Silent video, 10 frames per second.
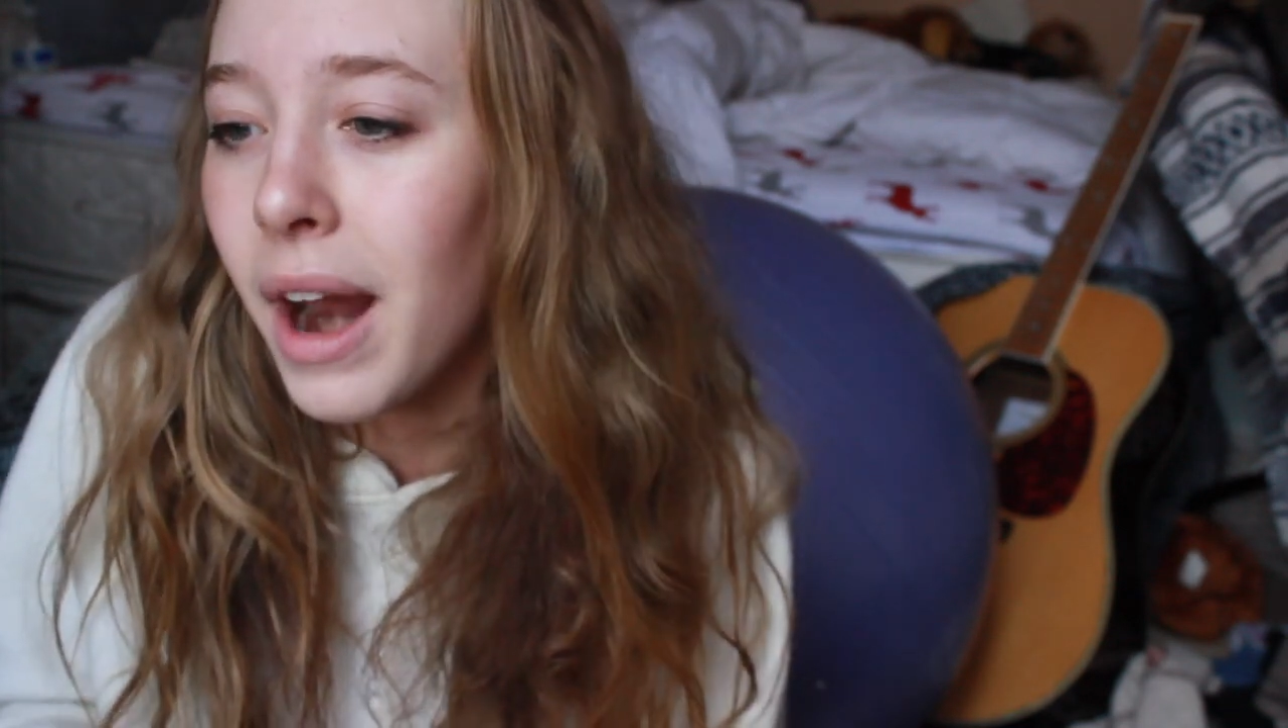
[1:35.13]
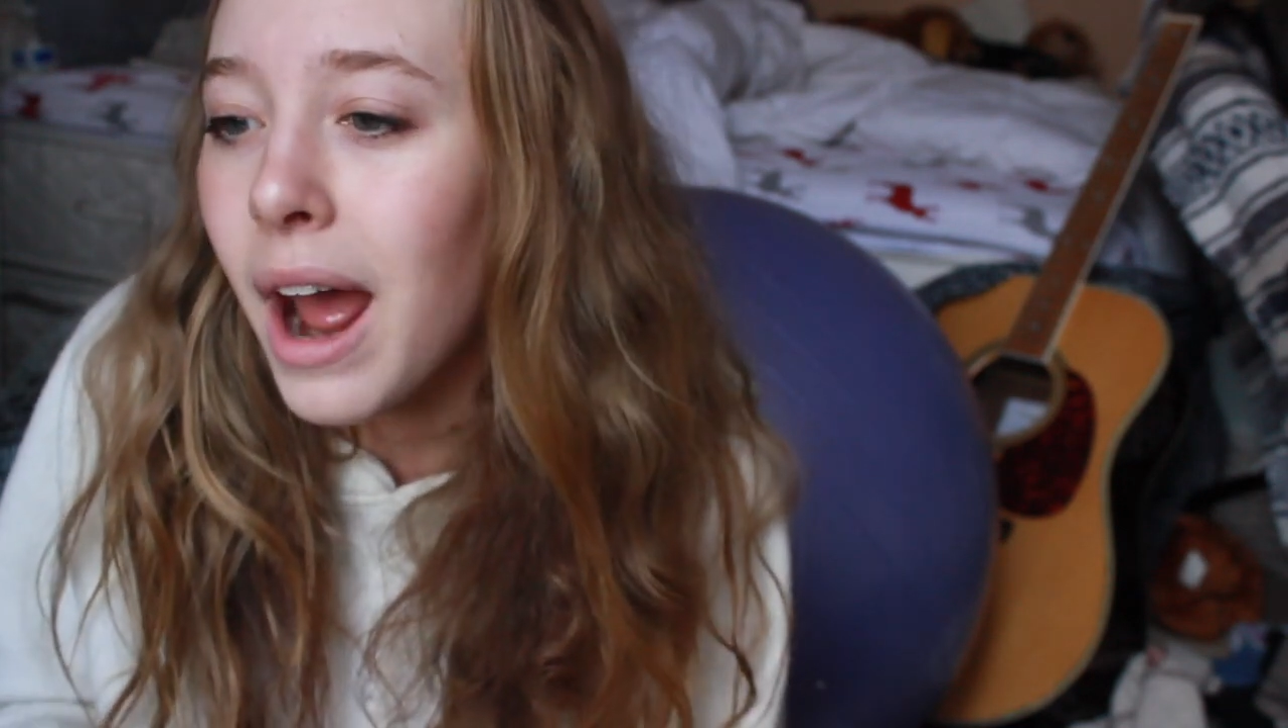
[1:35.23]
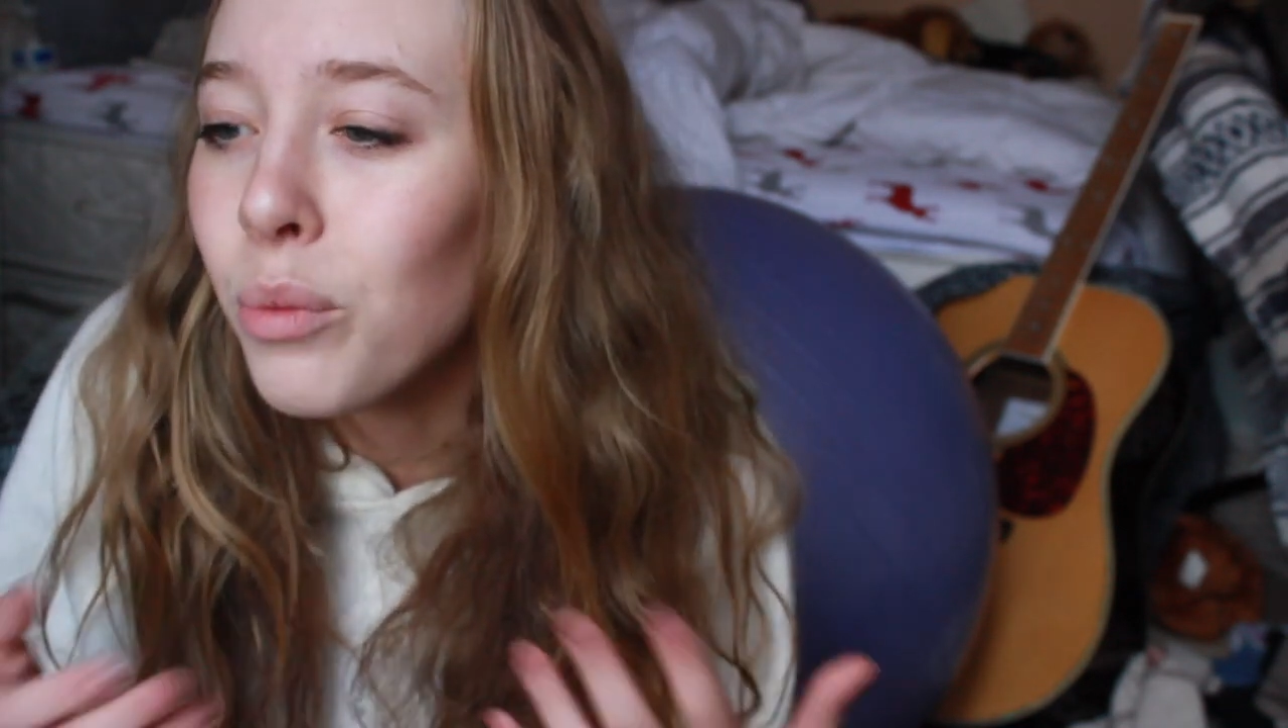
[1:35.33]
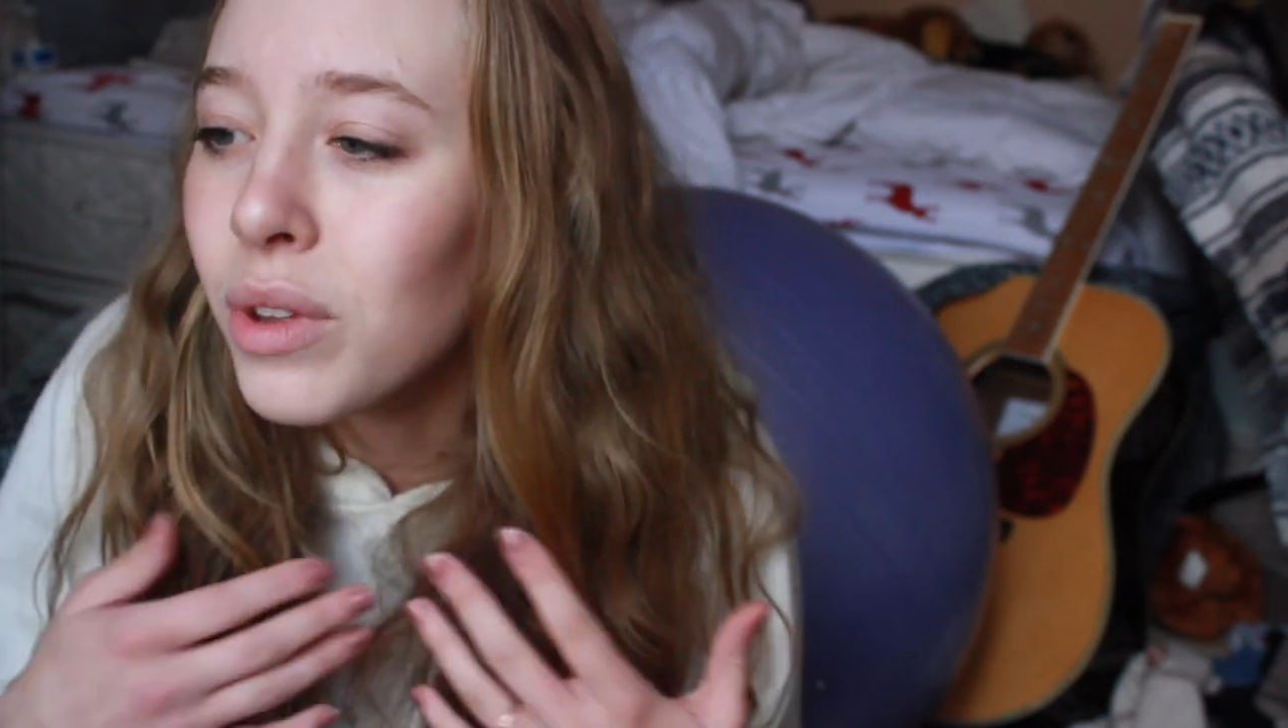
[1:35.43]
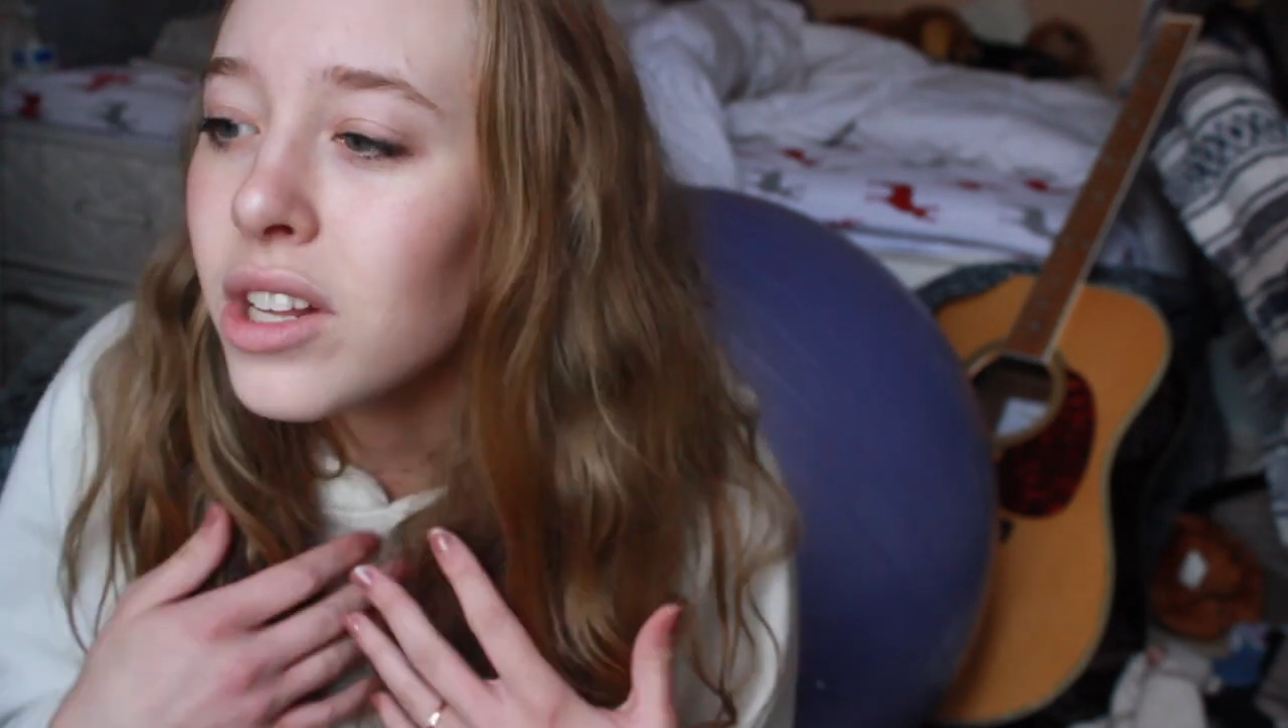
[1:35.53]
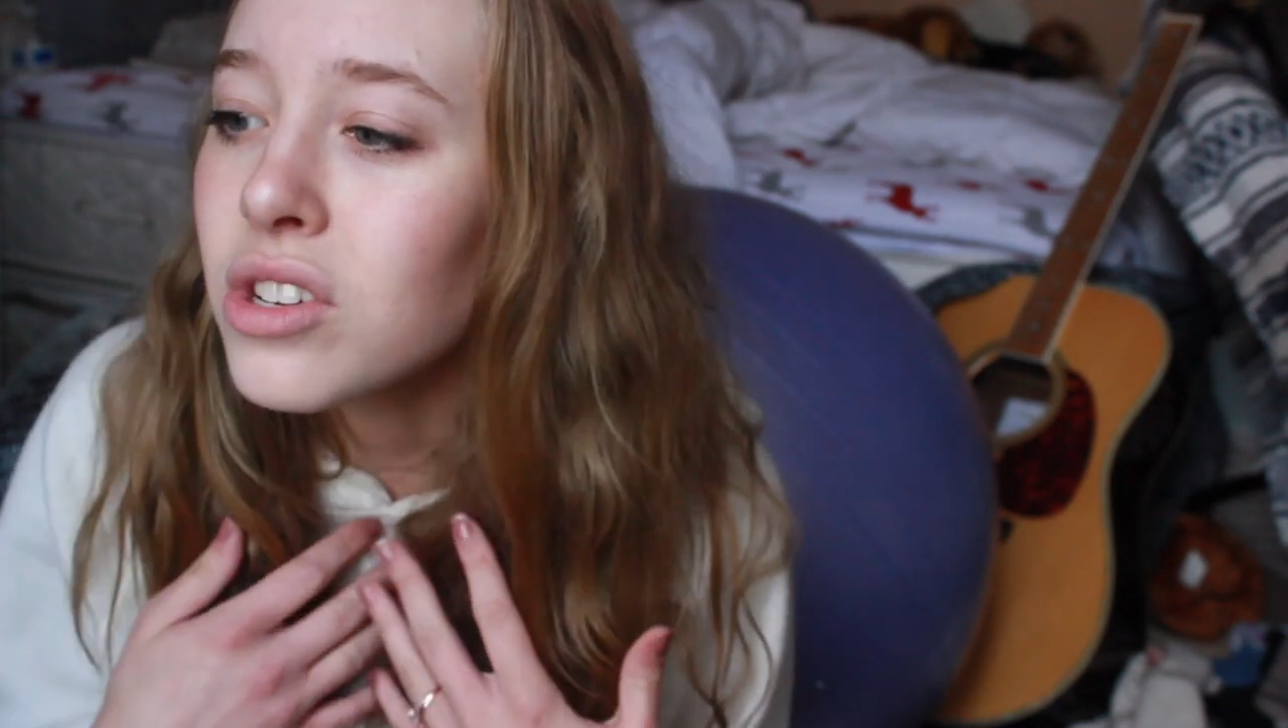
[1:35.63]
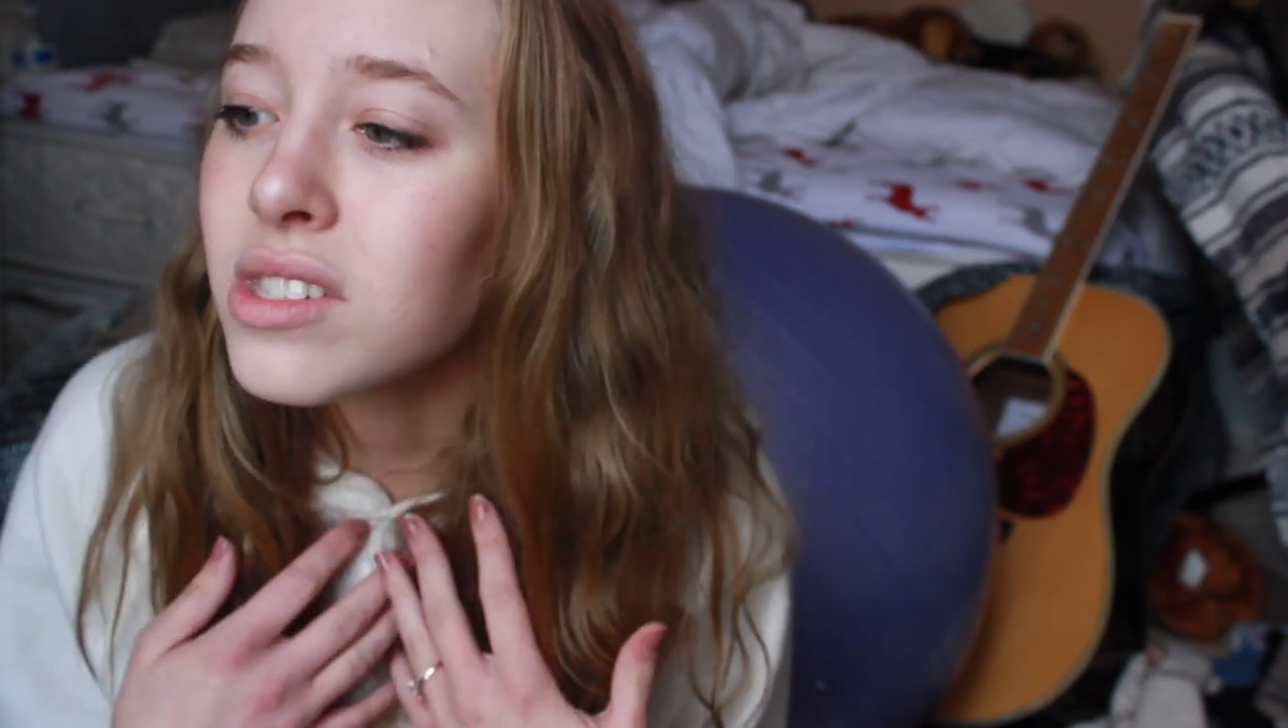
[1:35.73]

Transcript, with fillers: But I really